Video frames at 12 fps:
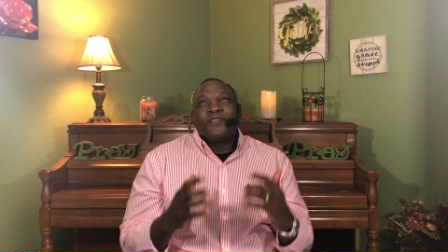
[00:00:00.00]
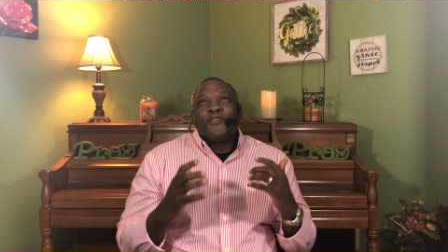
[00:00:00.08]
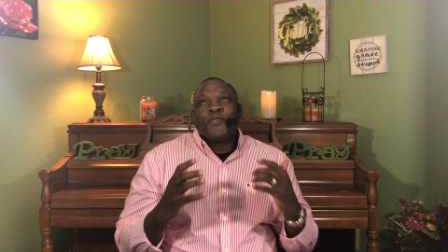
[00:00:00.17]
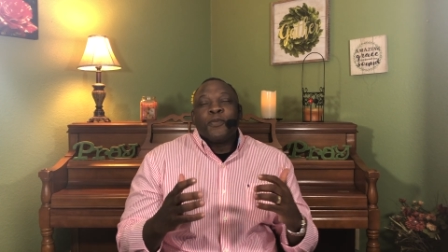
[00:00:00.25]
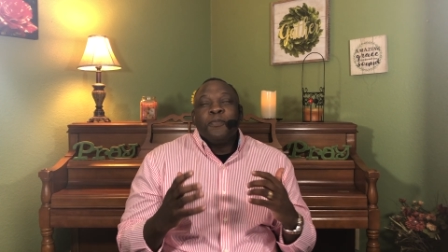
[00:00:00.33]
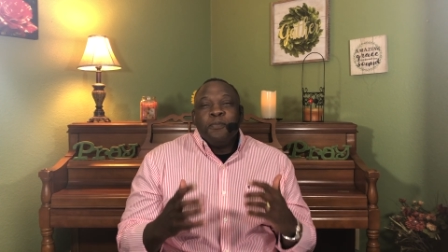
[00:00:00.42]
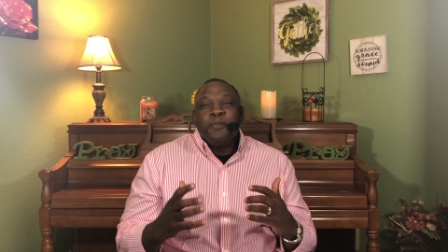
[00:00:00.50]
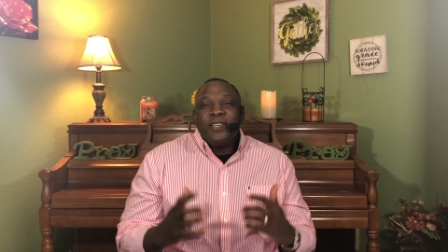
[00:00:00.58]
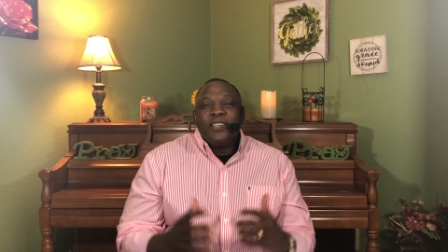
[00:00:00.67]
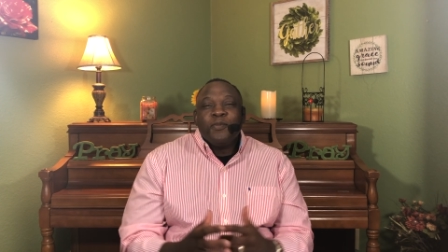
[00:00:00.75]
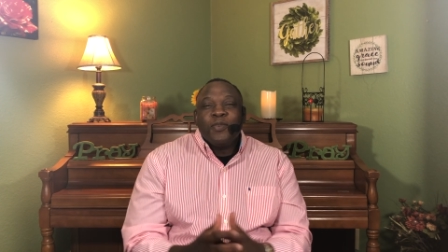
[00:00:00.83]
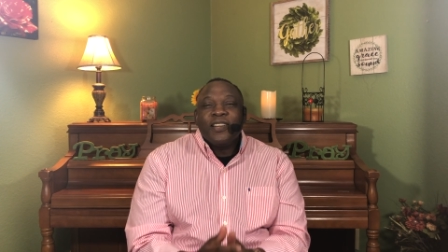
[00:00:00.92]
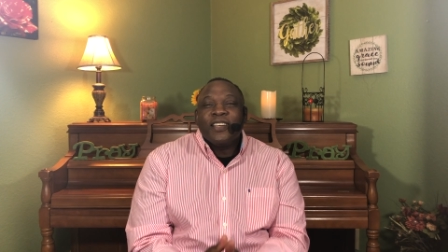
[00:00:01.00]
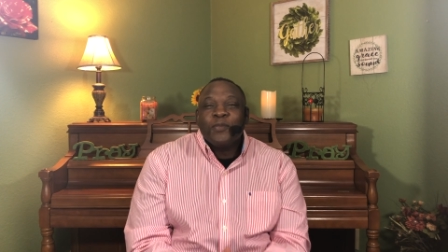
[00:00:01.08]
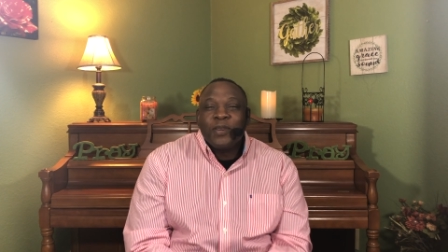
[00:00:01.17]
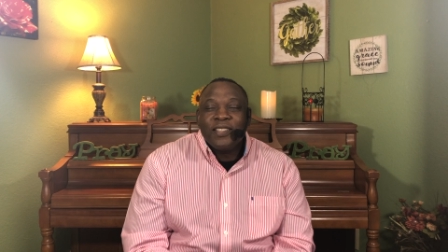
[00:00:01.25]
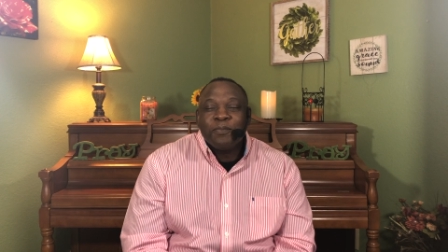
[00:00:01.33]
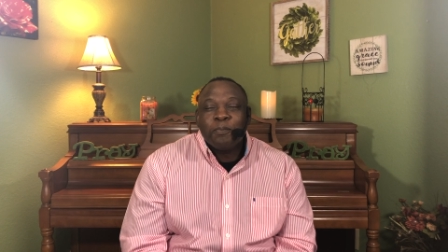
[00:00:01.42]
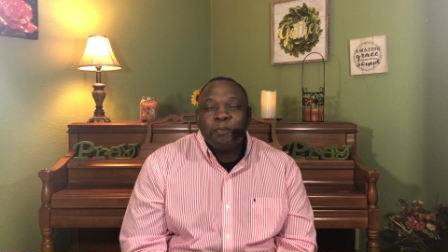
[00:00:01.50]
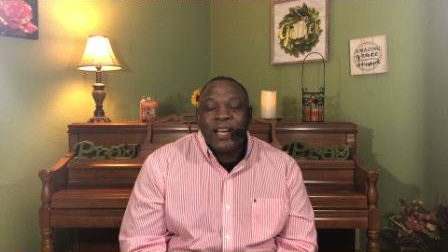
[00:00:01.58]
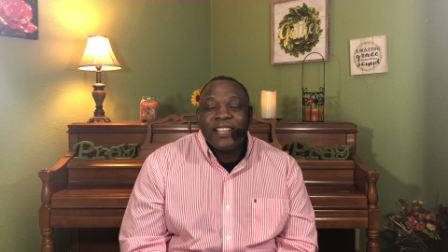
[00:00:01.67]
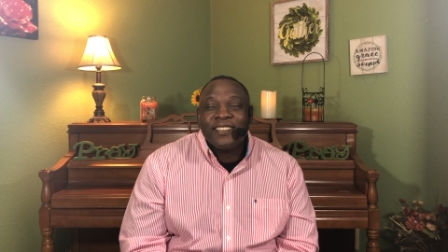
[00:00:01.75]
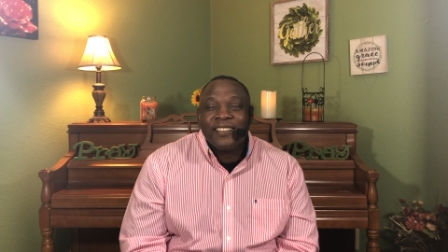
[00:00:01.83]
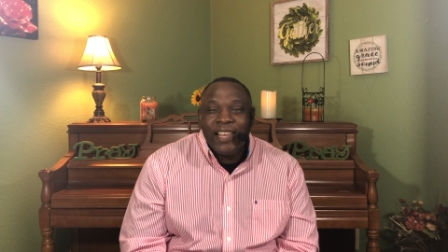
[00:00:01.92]
for me, when it, when
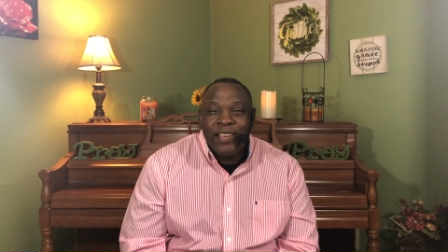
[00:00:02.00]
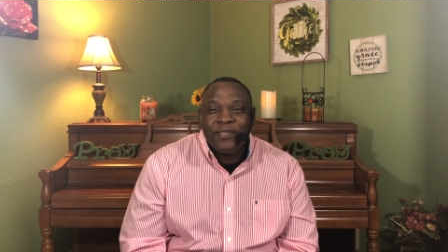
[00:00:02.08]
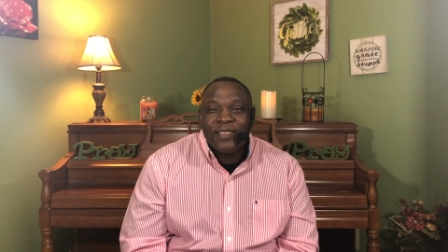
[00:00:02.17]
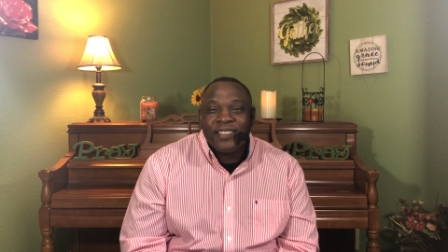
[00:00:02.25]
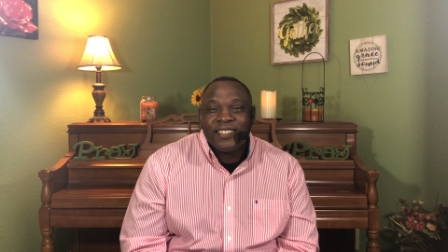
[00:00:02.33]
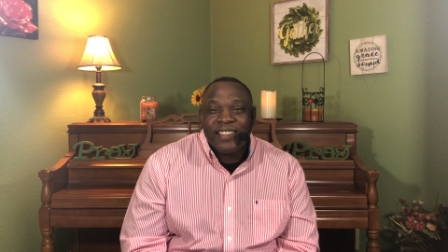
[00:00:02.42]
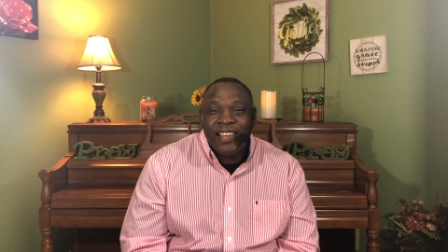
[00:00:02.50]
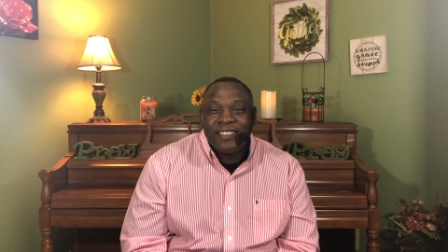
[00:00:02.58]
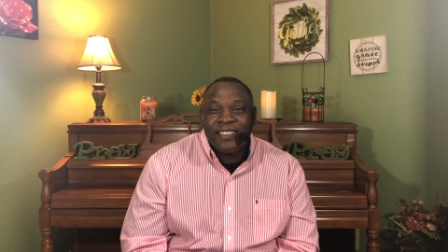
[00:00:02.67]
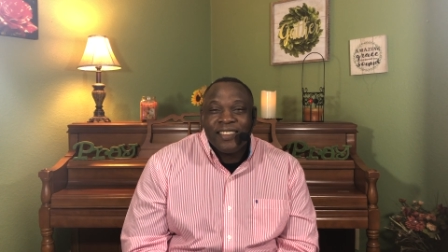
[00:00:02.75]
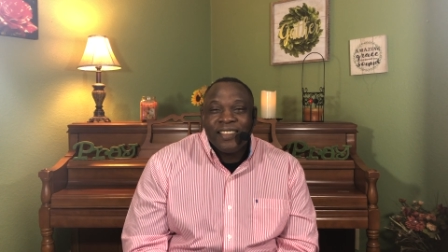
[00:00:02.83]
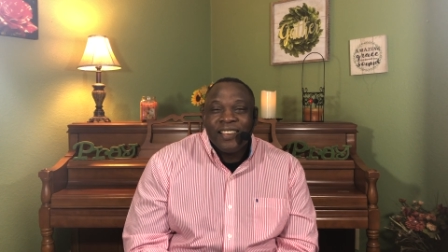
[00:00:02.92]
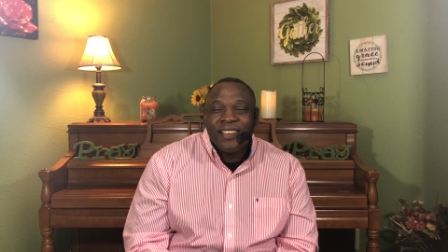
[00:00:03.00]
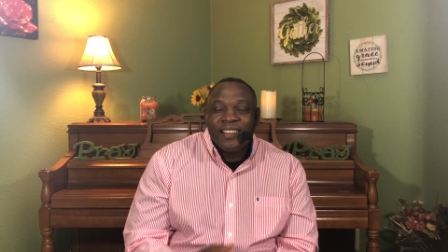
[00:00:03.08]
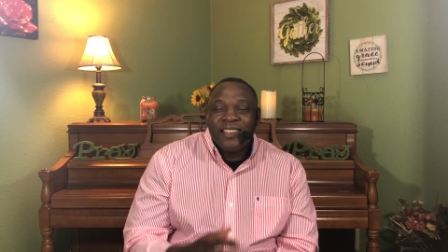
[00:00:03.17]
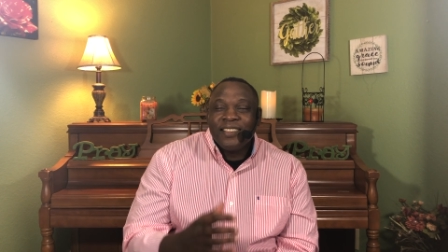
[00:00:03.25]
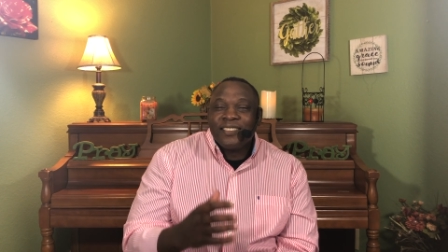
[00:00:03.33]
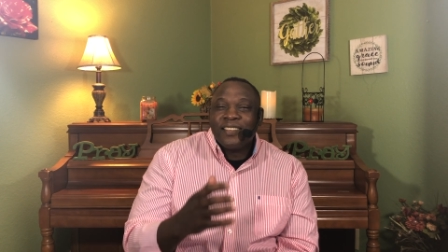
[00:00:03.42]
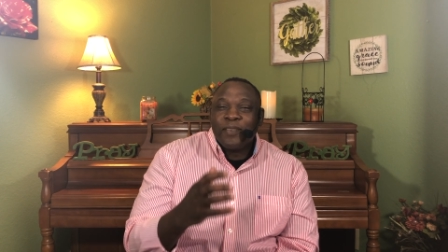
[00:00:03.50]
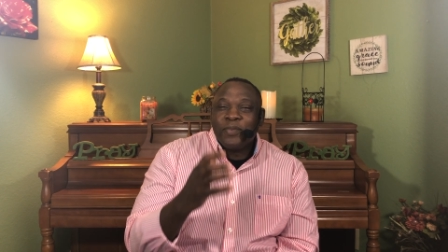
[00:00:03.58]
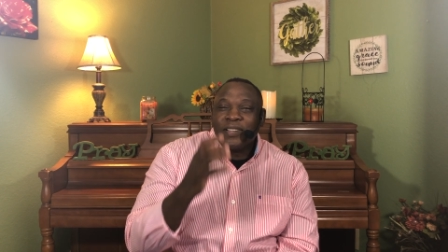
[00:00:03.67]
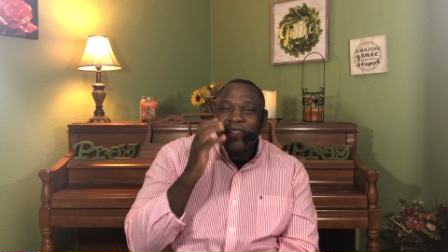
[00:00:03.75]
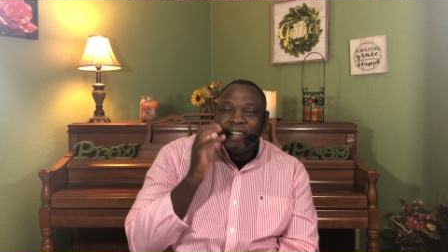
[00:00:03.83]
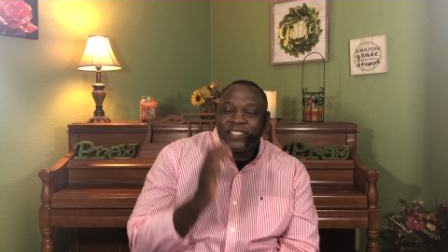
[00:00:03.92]
my Savior says it, it's
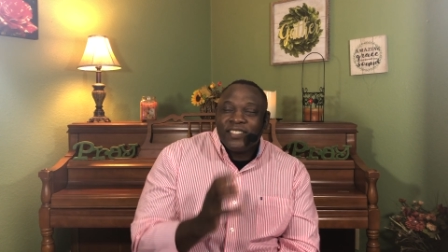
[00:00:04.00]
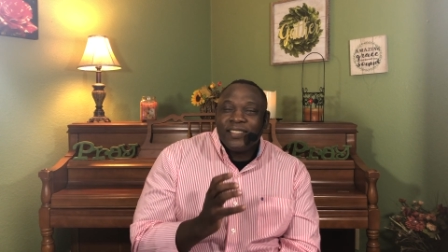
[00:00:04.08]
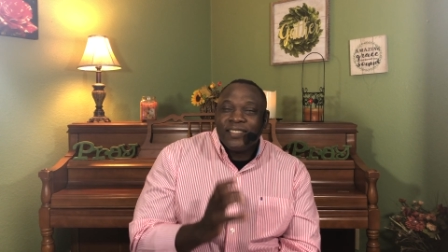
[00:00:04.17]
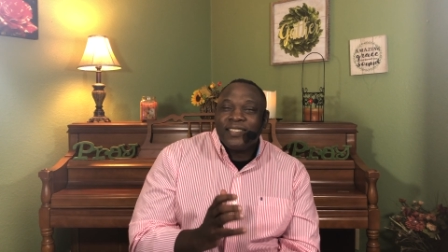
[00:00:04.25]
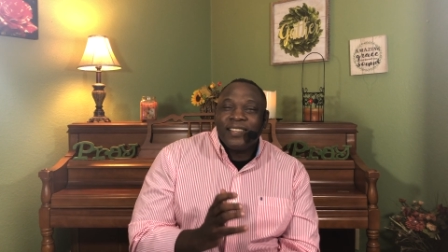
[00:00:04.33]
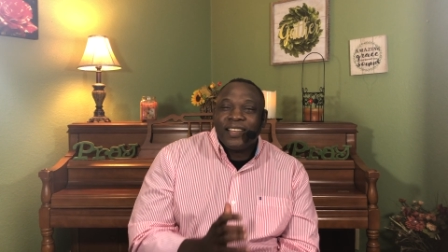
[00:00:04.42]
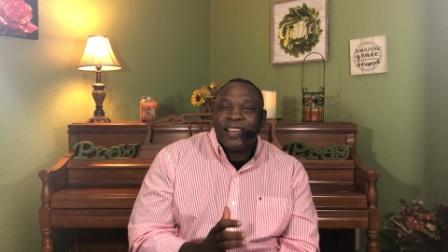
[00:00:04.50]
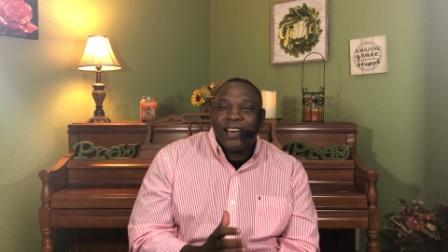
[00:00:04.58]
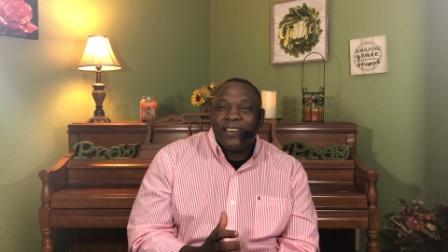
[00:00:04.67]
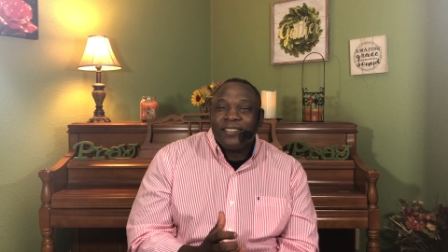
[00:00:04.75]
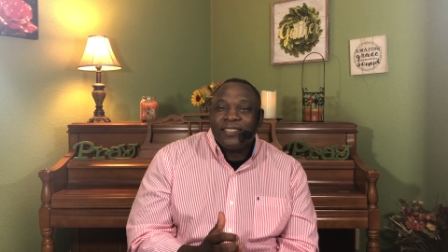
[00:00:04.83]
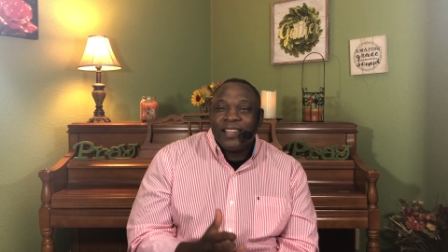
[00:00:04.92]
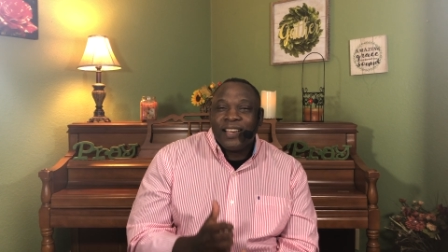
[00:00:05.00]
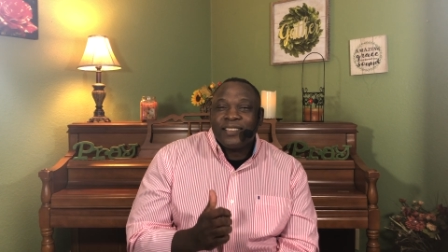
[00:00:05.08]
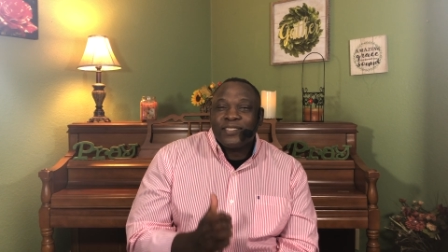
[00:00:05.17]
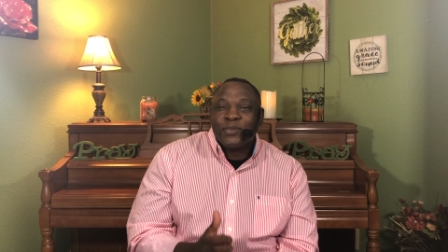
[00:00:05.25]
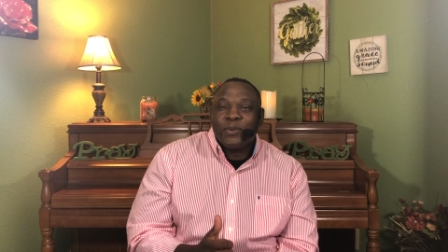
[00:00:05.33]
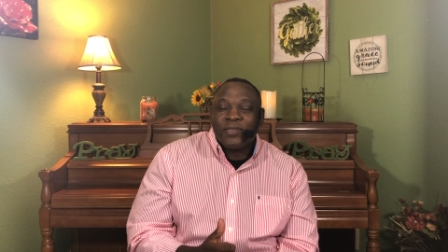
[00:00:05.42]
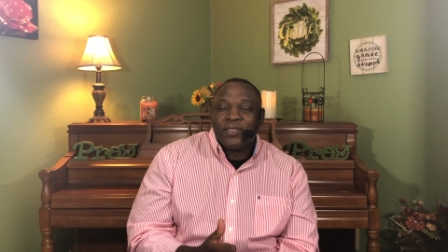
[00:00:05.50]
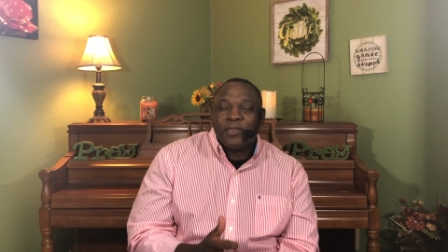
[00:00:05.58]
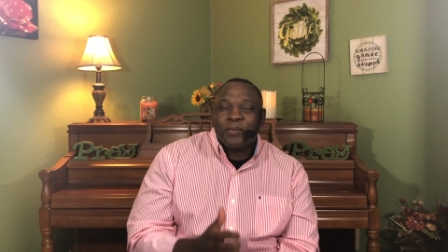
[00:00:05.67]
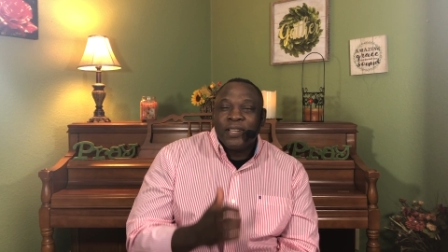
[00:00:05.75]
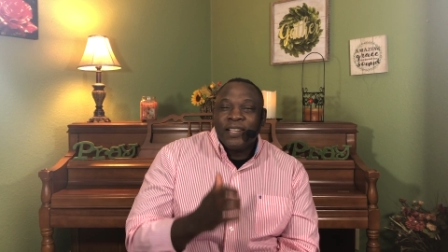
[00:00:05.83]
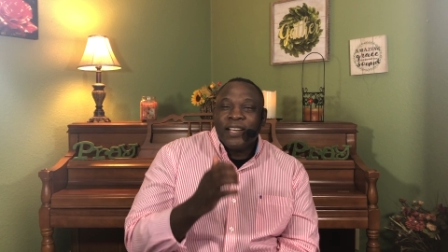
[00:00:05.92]
something that should stick out like a sore thumb.